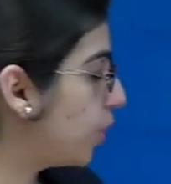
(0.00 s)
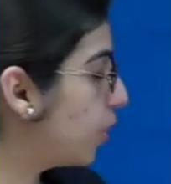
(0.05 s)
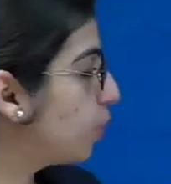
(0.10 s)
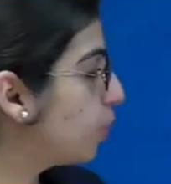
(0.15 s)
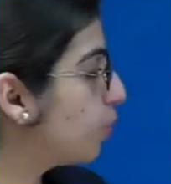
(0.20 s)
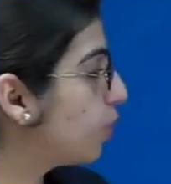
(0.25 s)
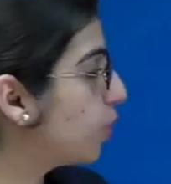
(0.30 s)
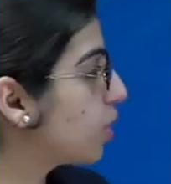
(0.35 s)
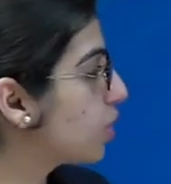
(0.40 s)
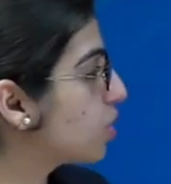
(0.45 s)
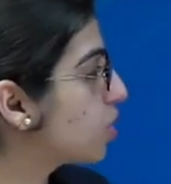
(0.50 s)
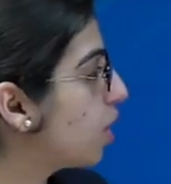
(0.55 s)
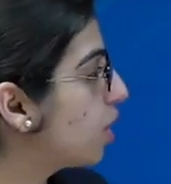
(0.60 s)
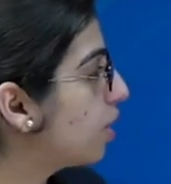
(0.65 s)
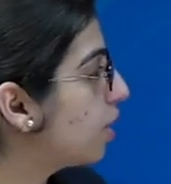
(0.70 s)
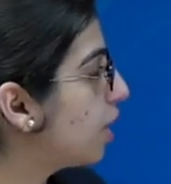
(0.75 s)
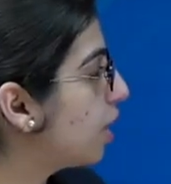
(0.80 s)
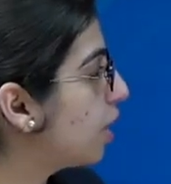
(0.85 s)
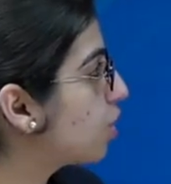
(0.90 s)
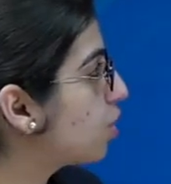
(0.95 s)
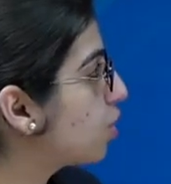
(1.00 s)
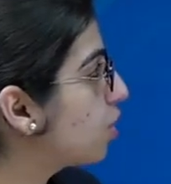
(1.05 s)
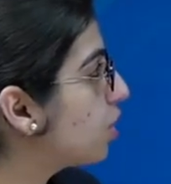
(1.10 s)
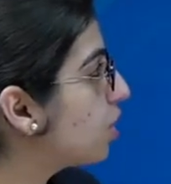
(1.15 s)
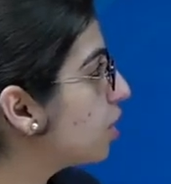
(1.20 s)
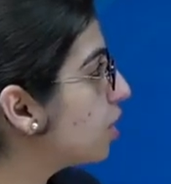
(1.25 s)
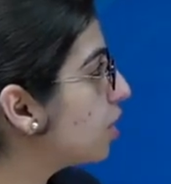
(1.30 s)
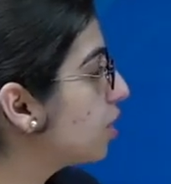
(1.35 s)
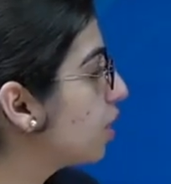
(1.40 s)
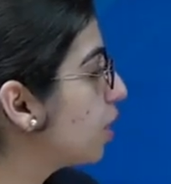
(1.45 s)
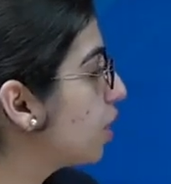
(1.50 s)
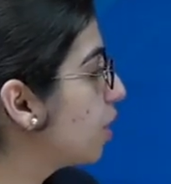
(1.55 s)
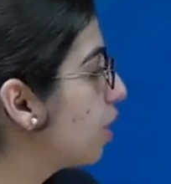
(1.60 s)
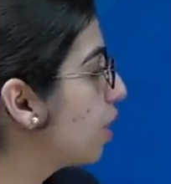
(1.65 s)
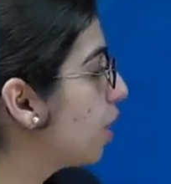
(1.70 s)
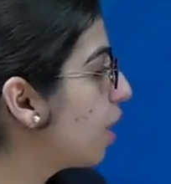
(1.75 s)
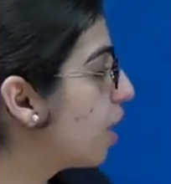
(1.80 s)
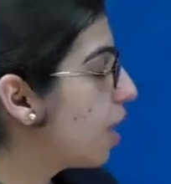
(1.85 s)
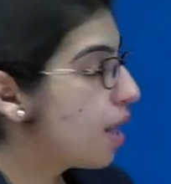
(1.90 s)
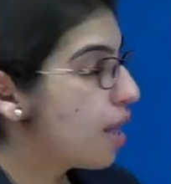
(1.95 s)
lobe consolidation.
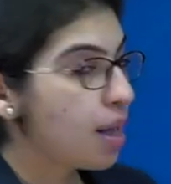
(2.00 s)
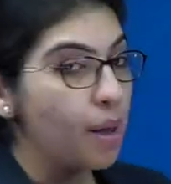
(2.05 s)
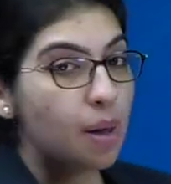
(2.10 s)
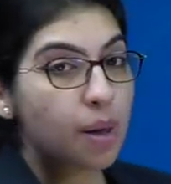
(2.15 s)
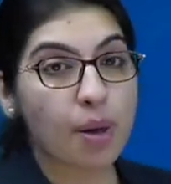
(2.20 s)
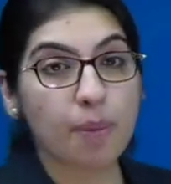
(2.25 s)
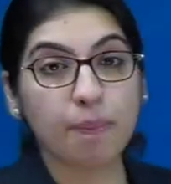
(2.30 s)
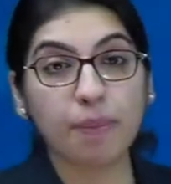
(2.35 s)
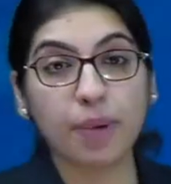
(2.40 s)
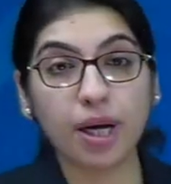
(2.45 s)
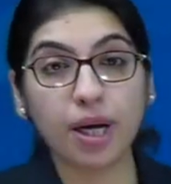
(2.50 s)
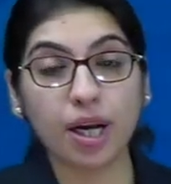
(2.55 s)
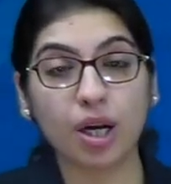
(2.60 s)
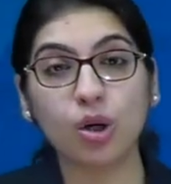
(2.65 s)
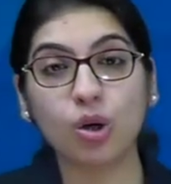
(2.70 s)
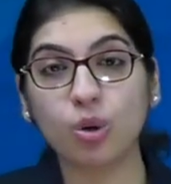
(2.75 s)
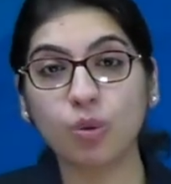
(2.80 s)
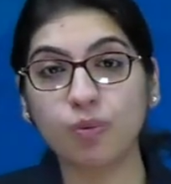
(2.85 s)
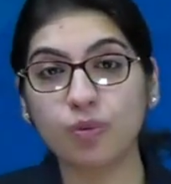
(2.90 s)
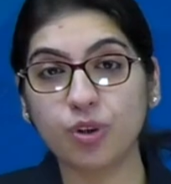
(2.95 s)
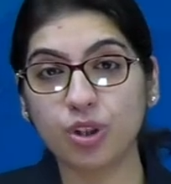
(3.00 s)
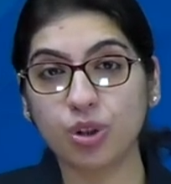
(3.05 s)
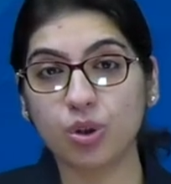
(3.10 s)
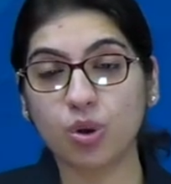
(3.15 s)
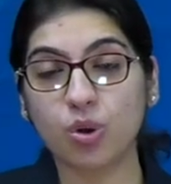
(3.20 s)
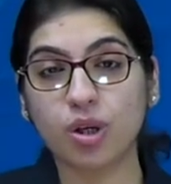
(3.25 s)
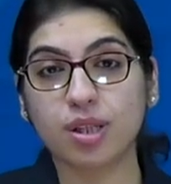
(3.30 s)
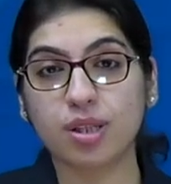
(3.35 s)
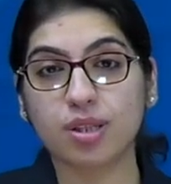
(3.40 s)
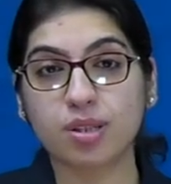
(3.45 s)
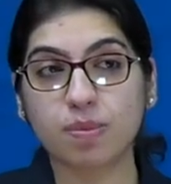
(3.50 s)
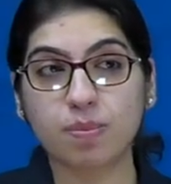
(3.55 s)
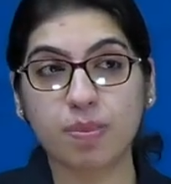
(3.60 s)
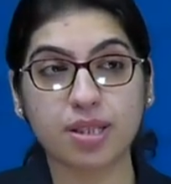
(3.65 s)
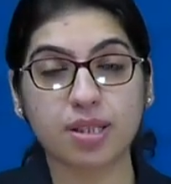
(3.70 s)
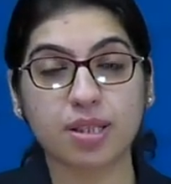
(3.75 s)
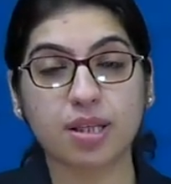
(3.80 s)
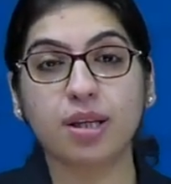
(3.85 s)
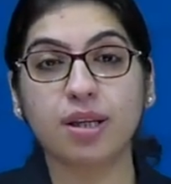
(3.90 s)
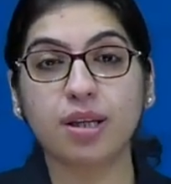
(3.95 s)
Middle lobe, we know it's
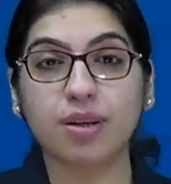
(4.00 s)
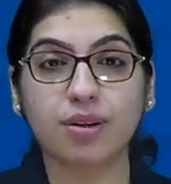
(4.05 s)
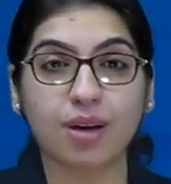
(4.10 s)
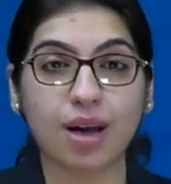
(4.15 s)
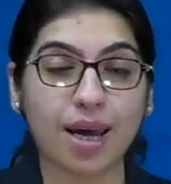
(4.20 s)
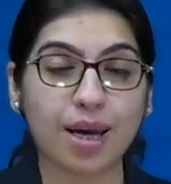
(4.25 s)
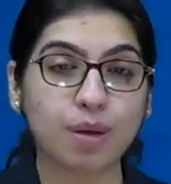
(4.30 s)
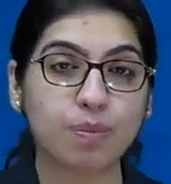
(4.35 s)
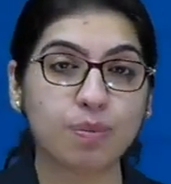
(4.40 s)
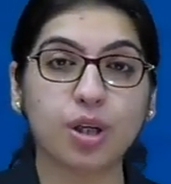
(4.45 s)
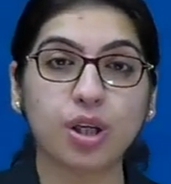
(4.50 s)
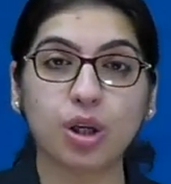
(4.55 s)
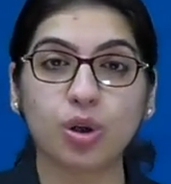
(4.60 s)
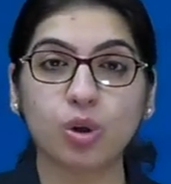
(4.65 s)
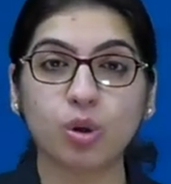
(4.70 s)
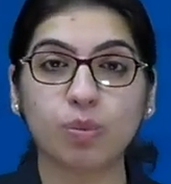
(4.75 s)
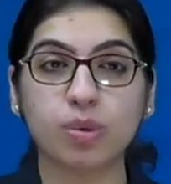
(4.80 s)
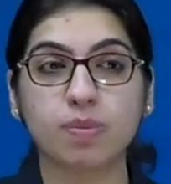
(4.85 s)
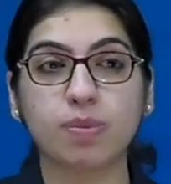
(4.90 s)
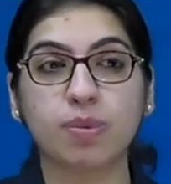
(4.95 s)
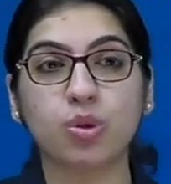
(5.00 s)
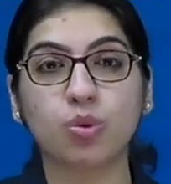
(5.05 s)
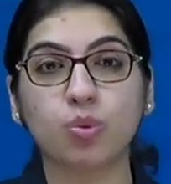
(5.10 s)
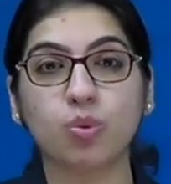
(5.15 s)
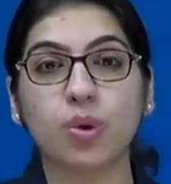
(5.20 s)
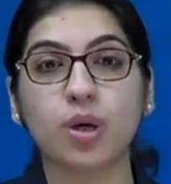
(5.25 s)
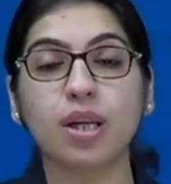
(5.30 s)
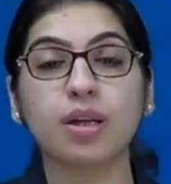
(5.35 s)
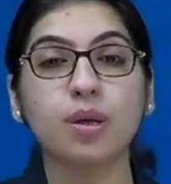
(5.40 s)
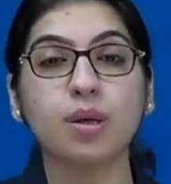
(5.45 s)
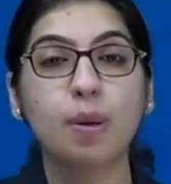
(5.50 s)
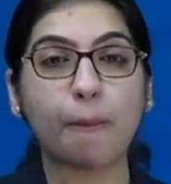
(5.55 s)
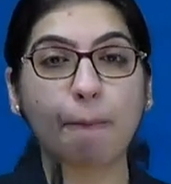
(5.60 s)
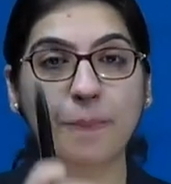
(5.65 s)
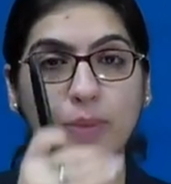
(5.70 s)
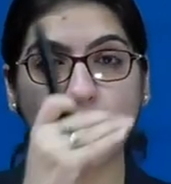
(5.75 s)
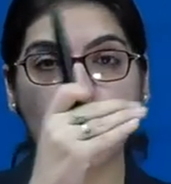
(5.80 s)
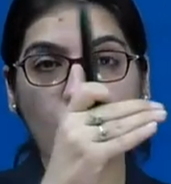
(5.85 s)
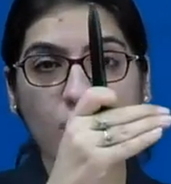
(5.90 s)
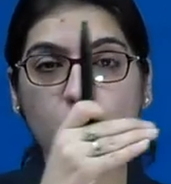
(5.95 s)
basically right middle lobe is between
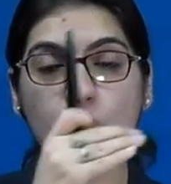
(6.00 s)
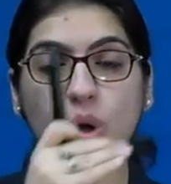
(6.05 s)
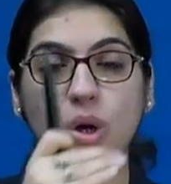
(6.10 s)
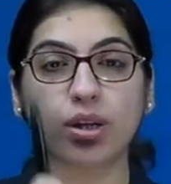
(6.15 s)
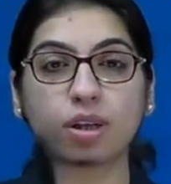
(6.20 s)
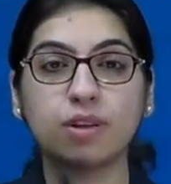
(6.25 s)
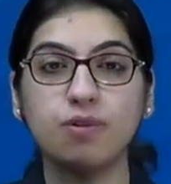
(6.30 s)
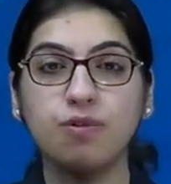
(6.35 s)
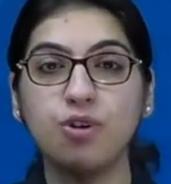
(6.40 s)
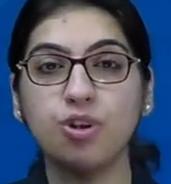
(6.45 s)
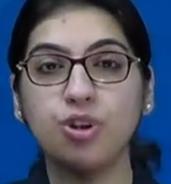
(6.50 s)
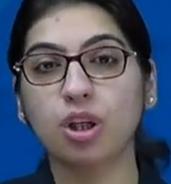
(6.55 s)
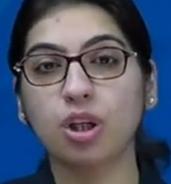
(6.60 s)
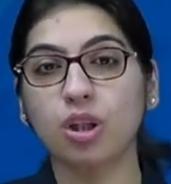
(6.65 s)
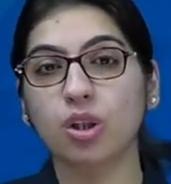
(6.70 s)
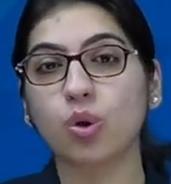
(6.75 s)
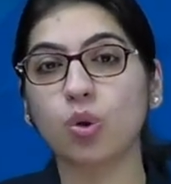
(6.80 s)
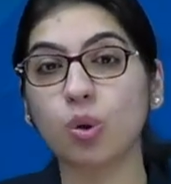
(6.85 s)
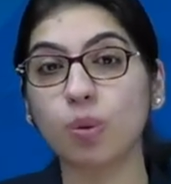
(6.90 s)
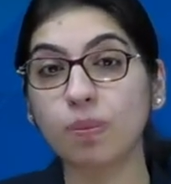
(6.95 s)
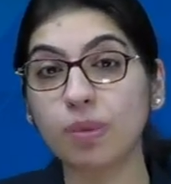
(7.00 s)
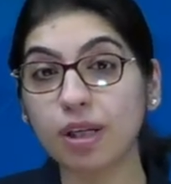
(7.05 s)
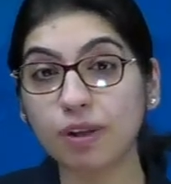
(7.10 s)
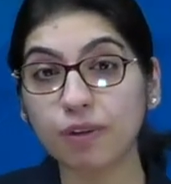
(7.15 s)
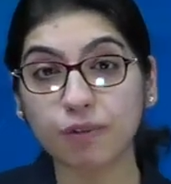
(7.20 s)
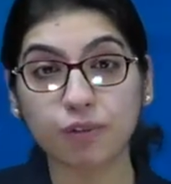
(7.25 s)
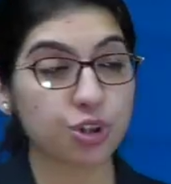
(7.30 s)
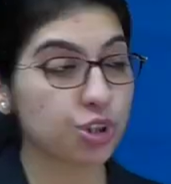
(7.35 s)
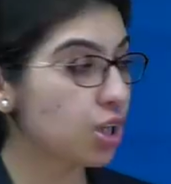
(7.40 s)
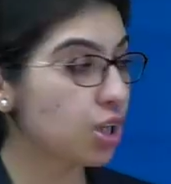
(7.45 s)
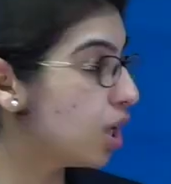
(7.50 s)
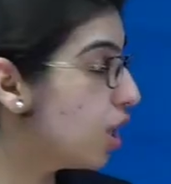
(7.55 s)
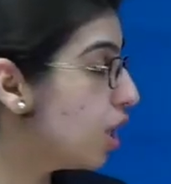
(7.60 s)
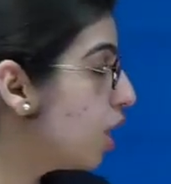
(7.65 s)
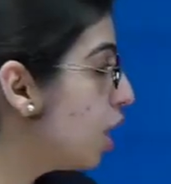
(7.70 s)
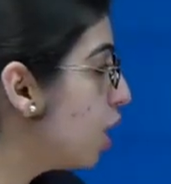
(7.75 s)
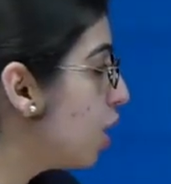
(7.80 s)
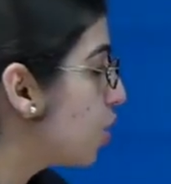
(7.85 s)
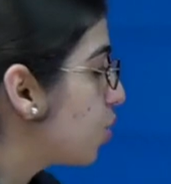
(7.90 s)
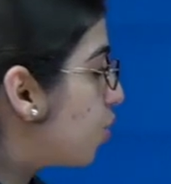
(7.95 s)
the horizontal fissure and the oblique fissure.
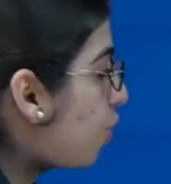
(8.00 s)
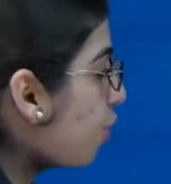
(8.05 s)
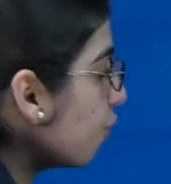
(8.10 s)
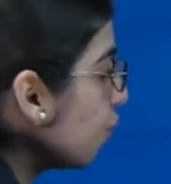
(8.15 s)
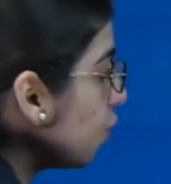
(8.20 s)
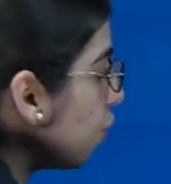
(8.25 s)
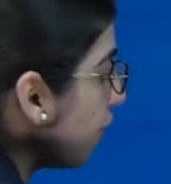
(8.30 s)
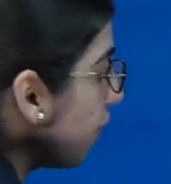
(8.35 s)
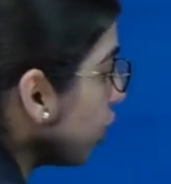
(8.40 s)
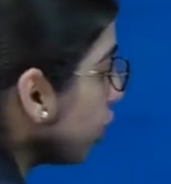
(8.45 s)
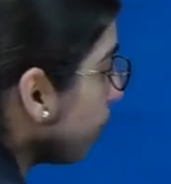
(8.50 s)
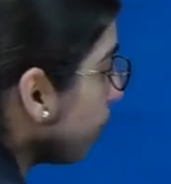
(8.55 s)
So if you have any